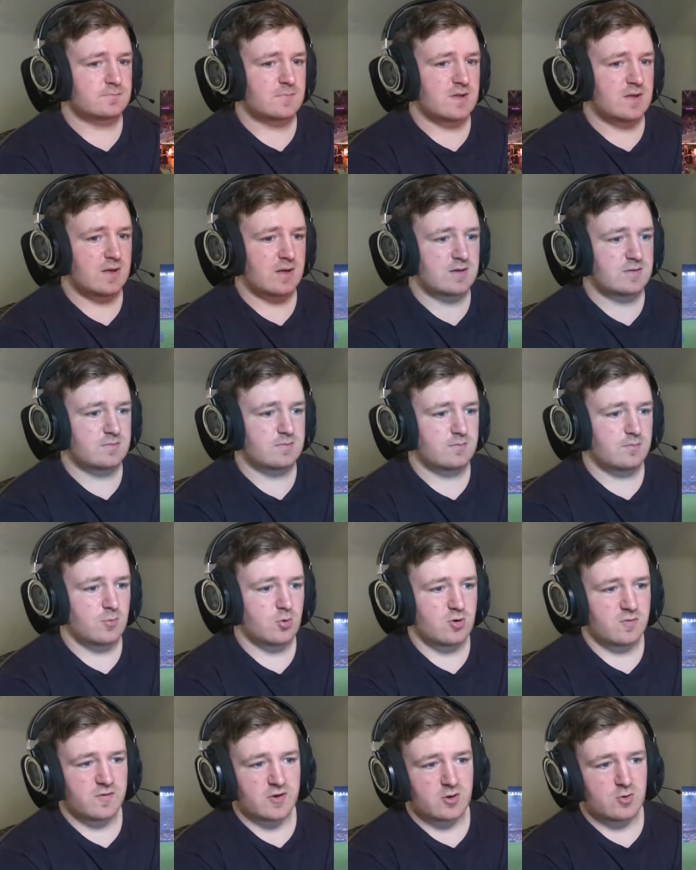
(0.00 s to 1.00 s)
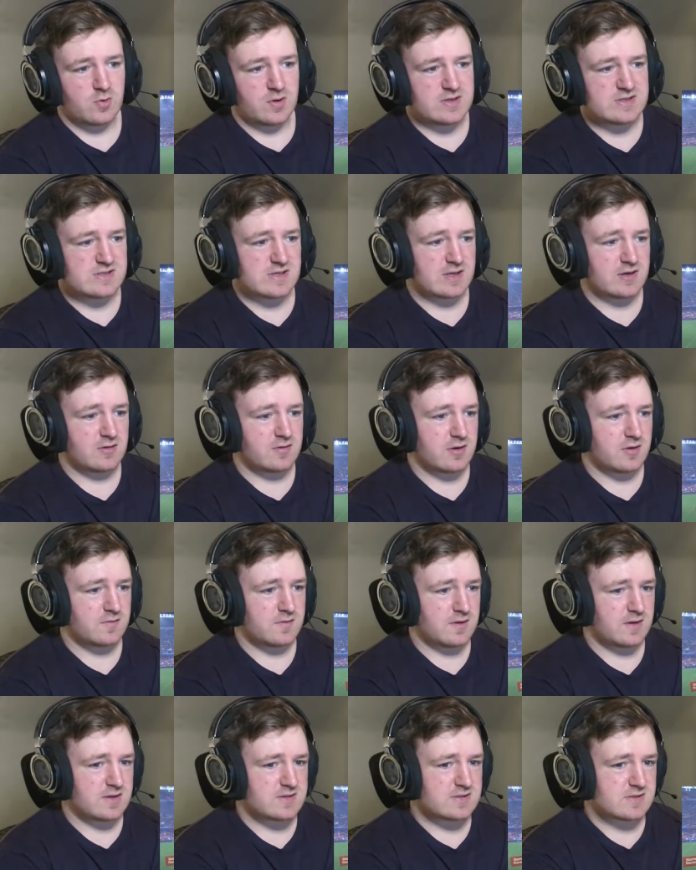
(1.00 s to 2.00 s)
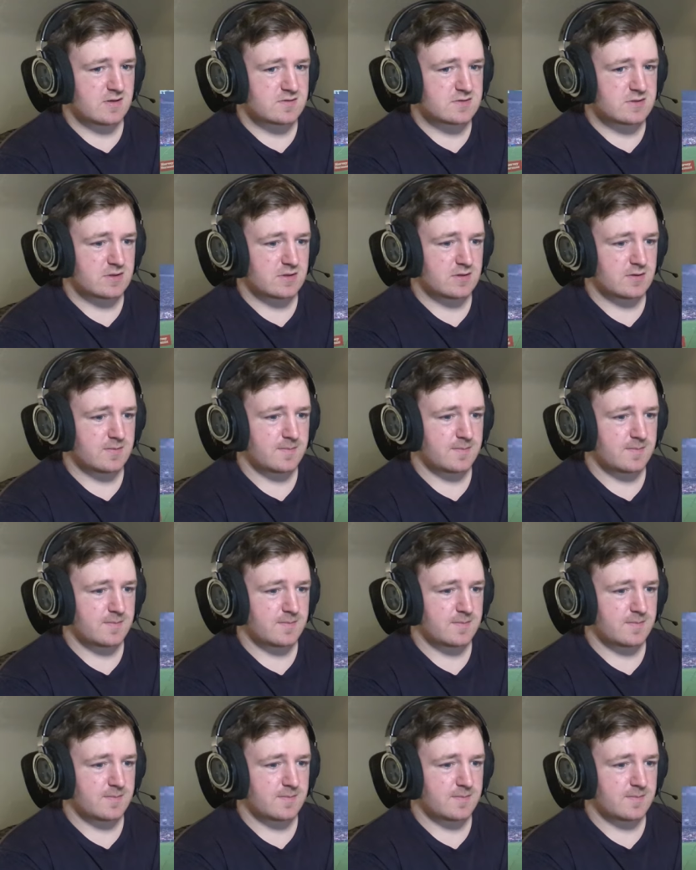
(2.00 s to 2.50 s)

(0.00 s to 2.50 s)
Okay, more of a Queensland crowd than it sounds like.